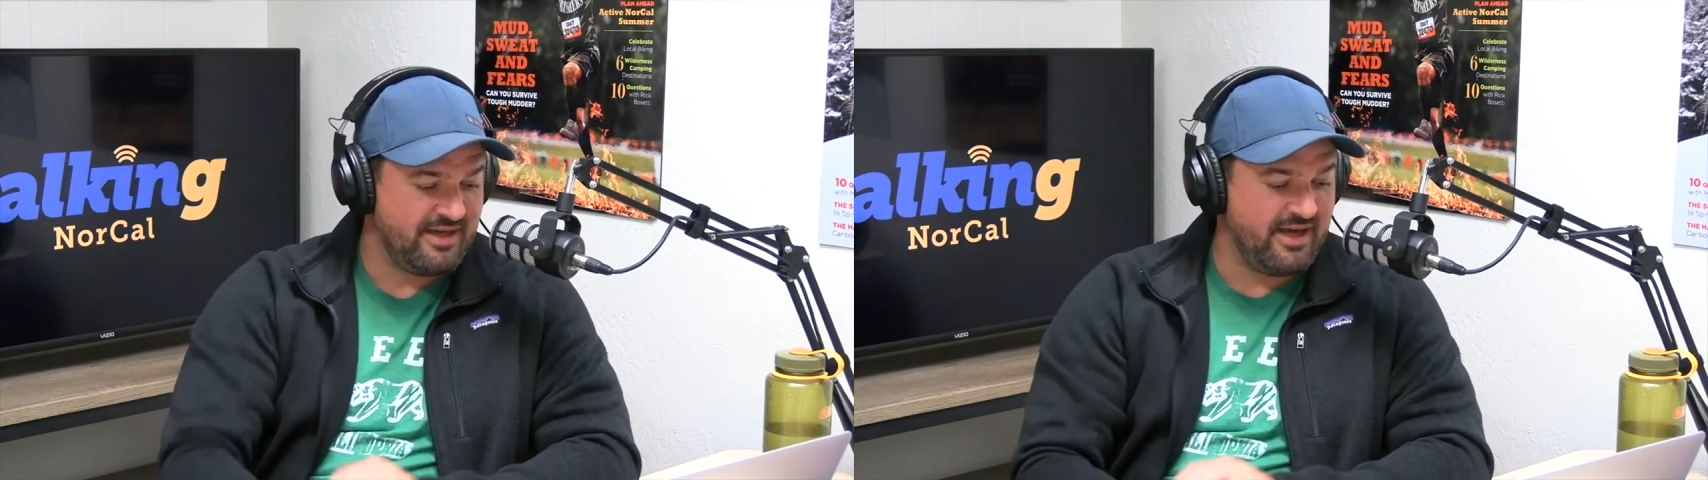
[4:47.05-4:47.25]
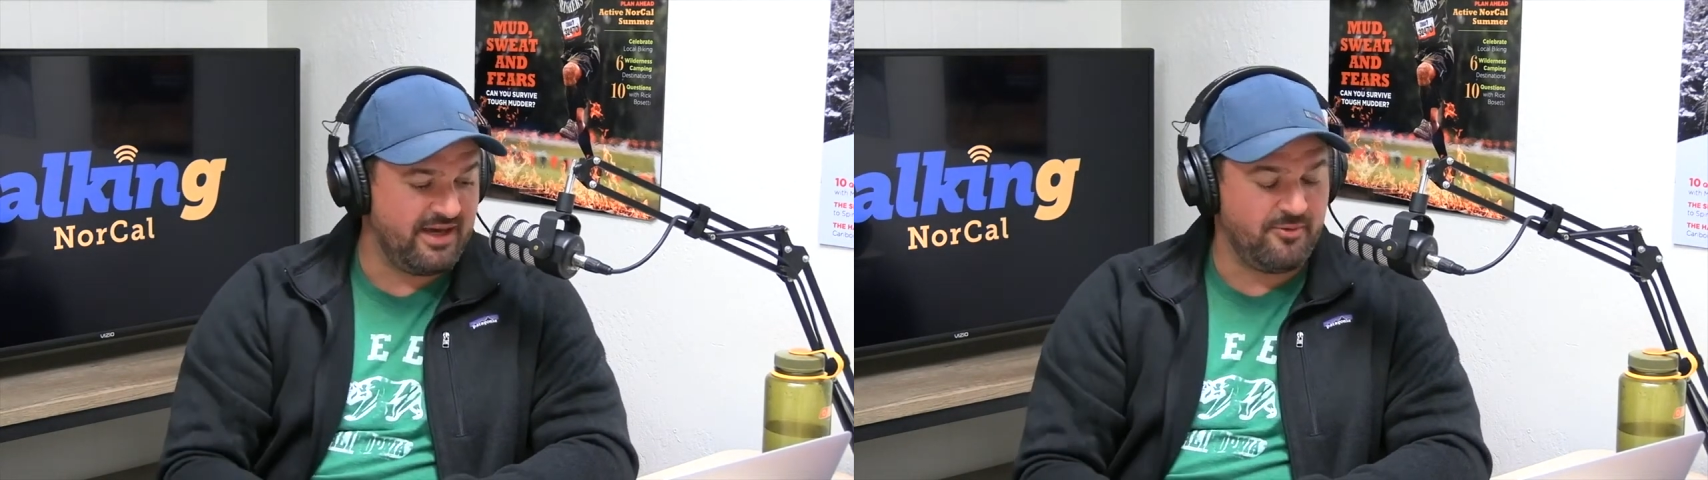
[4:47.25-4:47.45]

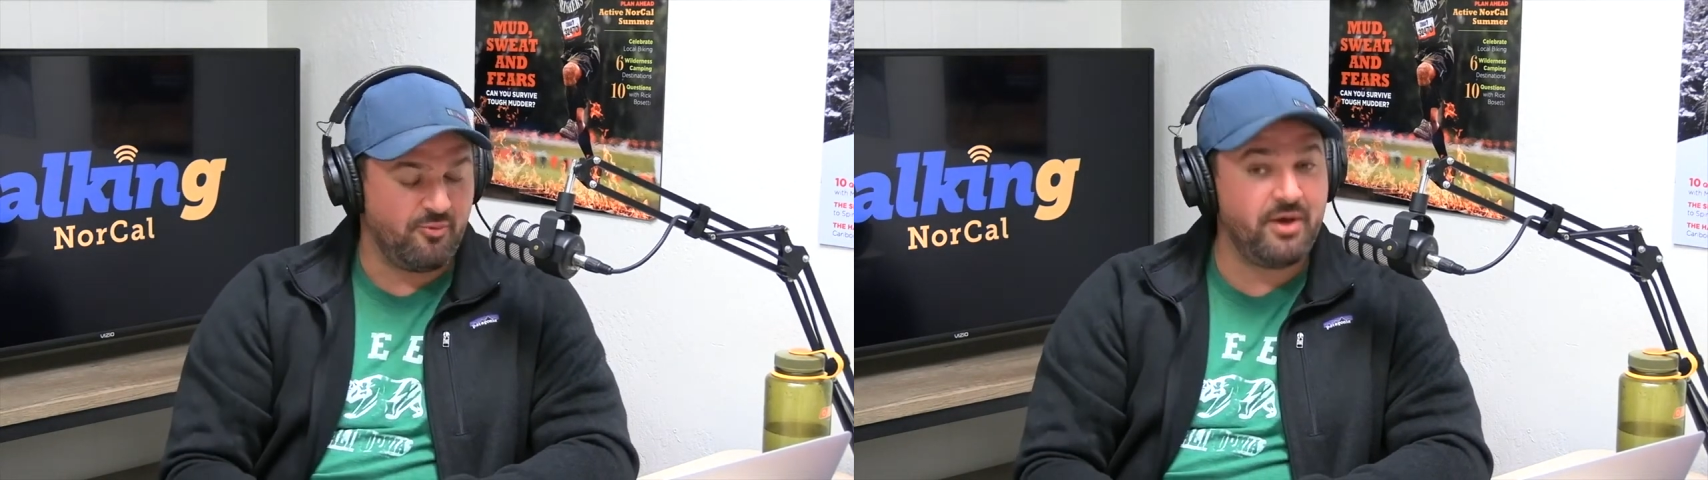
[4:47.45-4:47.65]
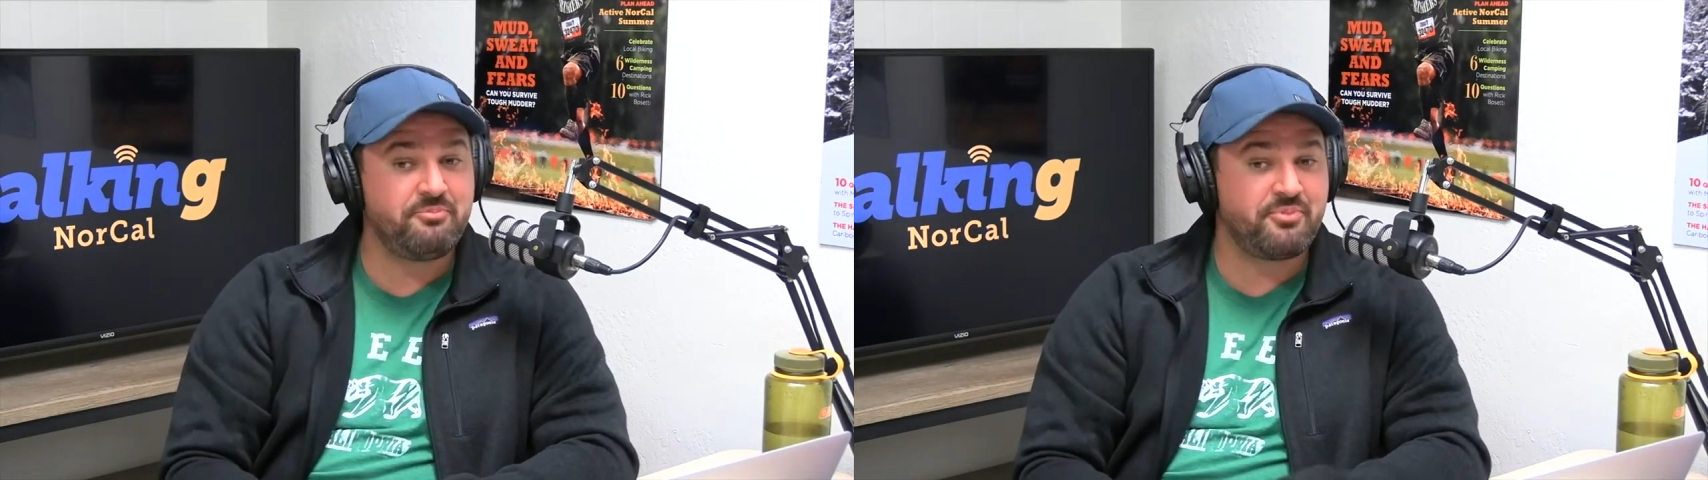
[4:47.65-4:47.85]

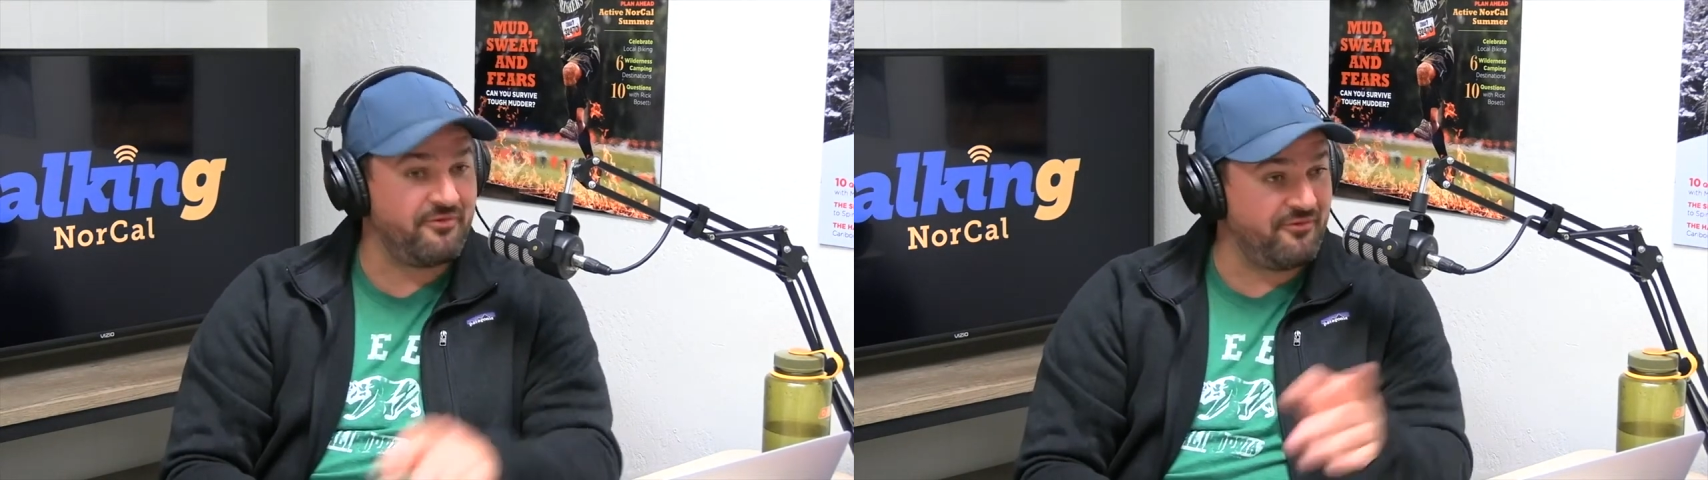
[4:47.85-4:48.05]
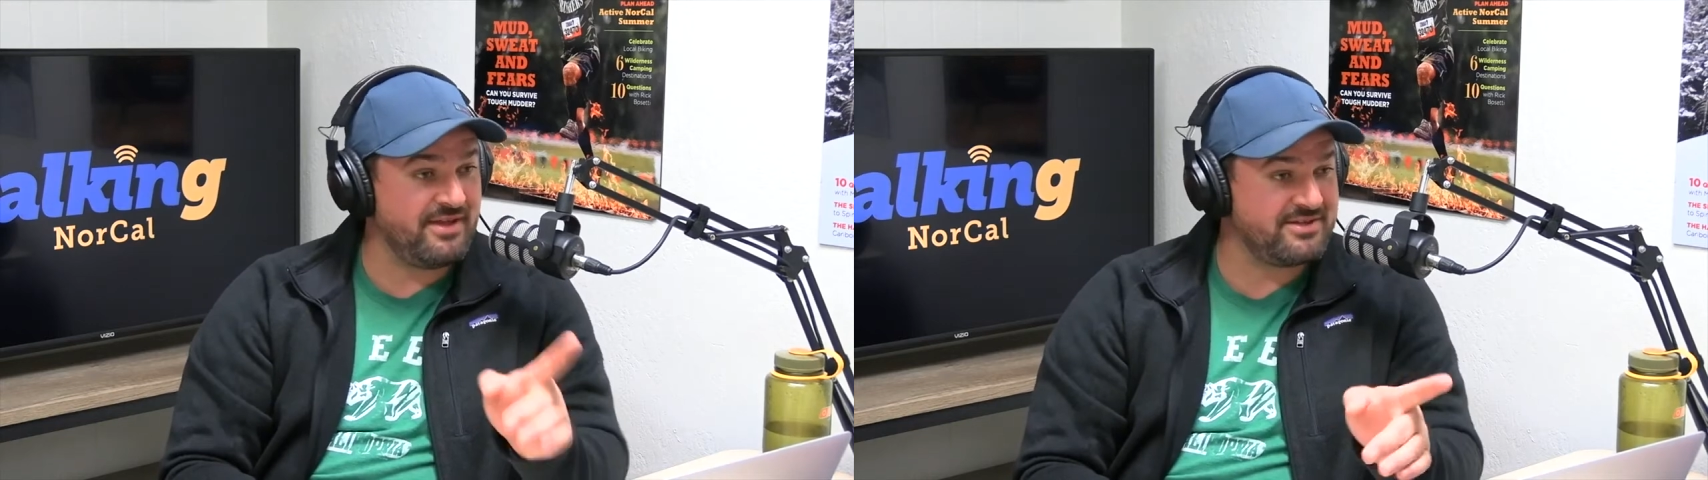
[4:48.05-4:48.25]
One
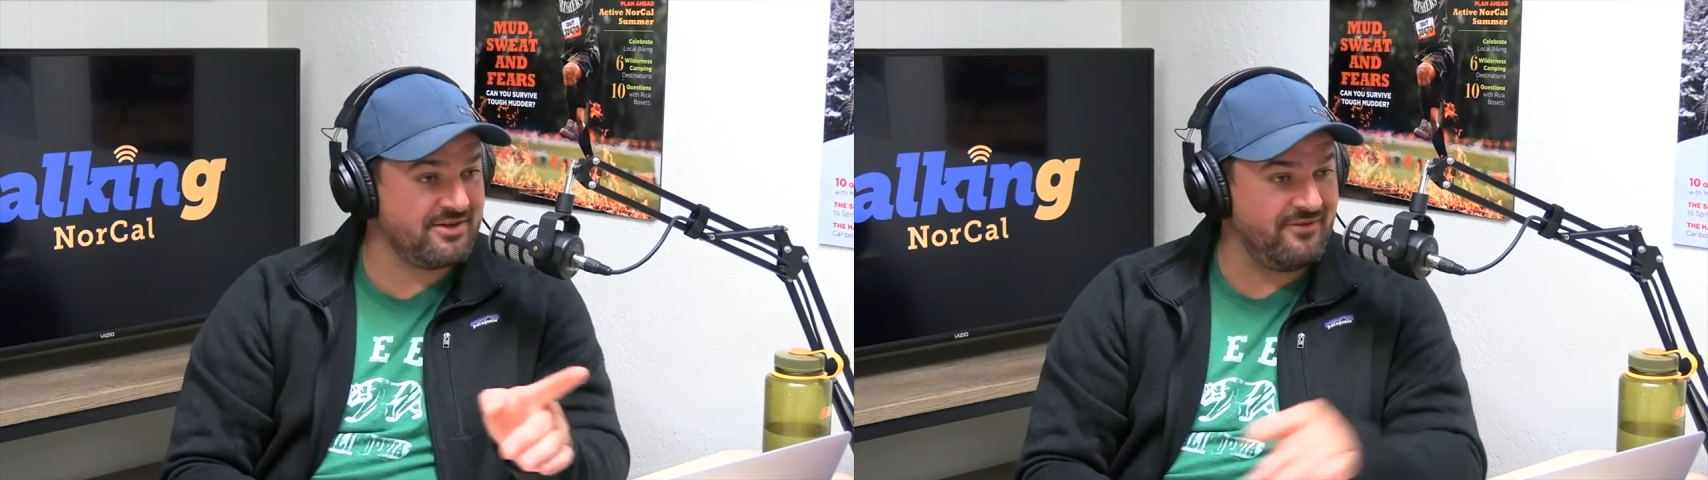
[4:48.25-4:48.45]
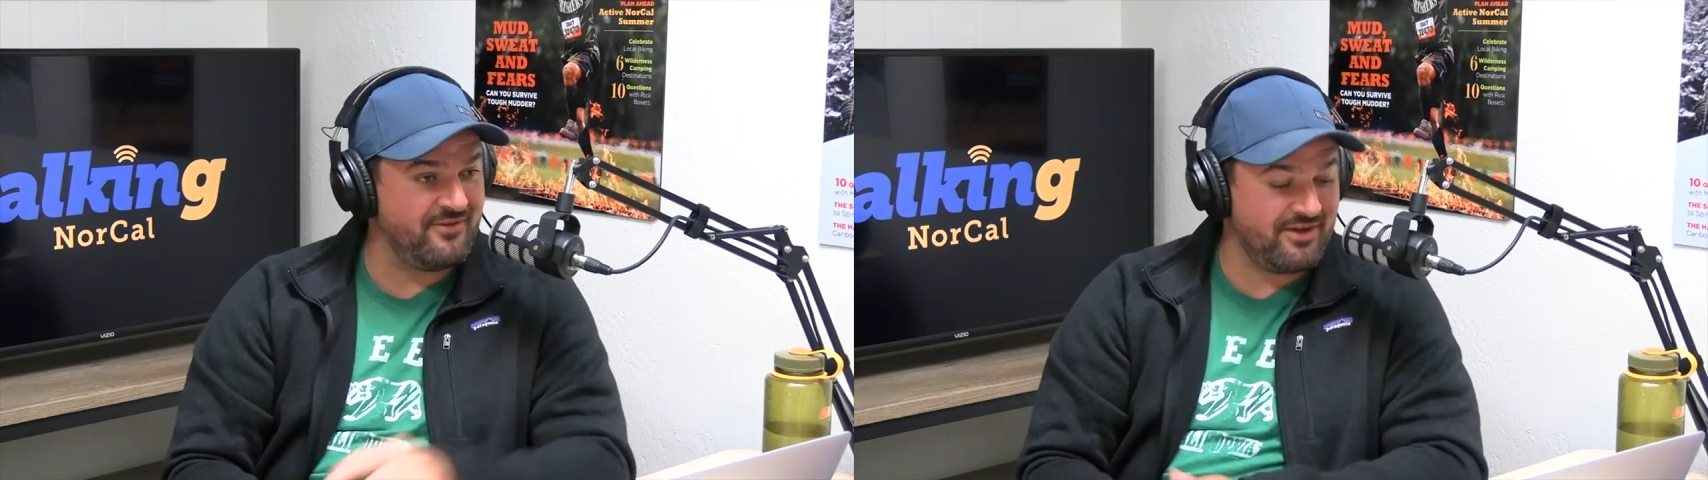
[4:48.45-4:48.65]

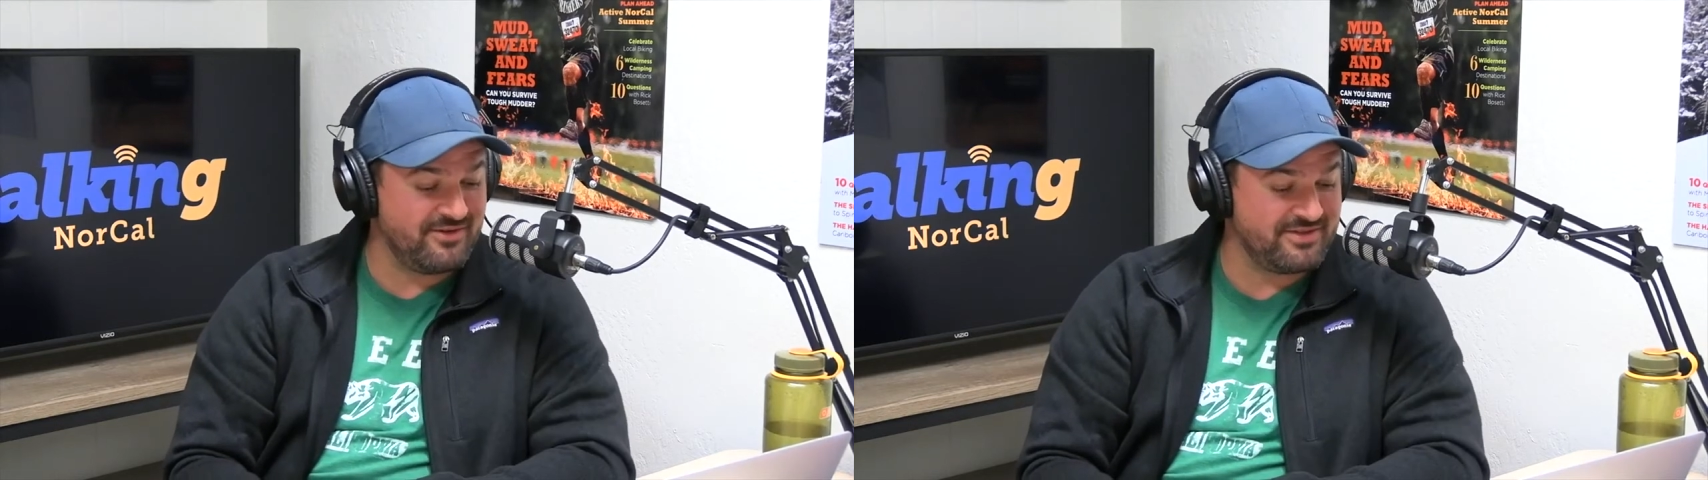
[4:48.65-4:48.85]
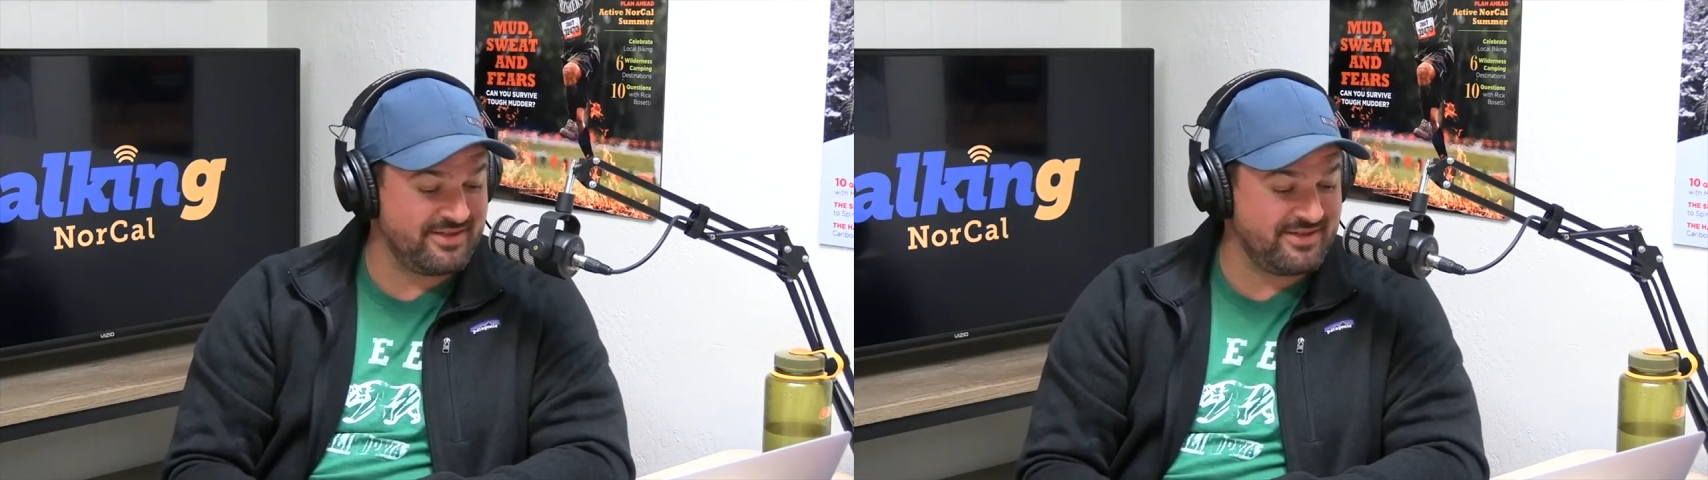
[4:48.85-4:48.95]
professor even goes